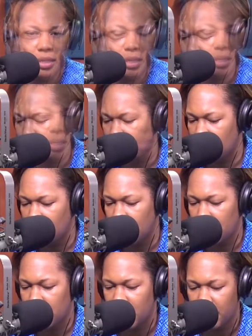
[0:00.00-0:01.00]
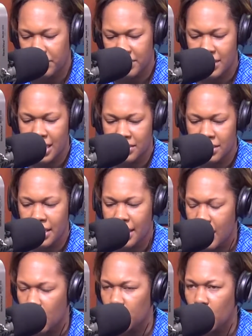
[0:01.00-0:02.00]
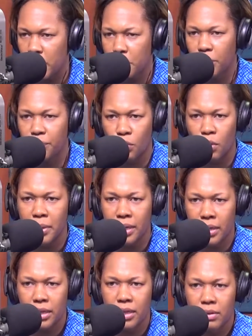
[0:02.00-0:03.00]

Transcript: It really emphasizes how are we performing.